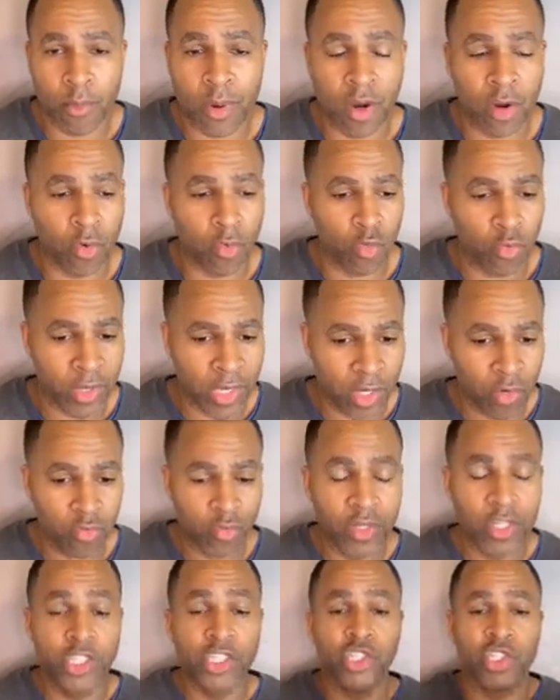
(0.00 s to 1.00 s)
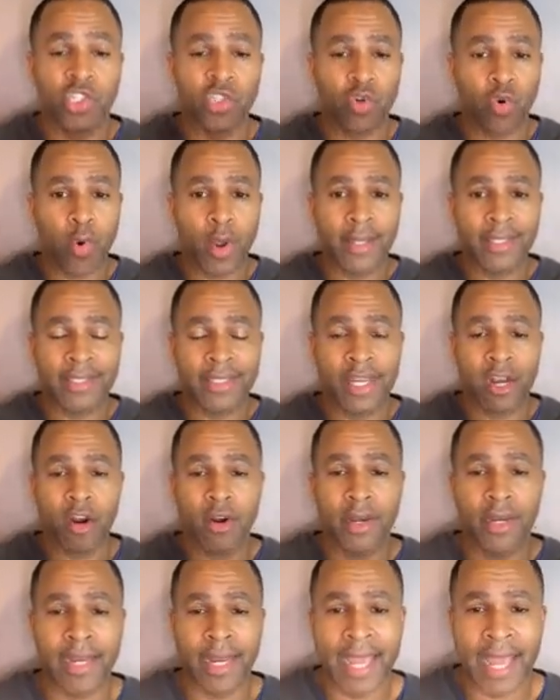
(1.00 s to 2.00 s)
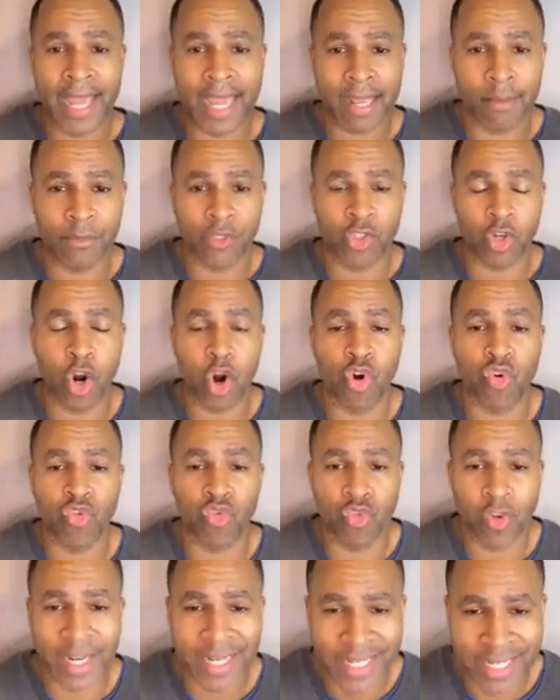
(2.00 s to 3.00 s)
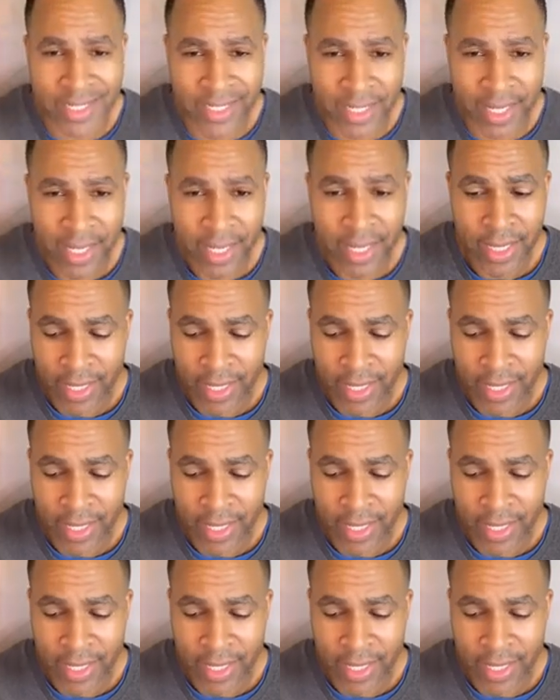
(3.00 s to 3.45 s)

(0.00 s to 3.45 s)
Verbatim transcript: but we rejoice that our names are written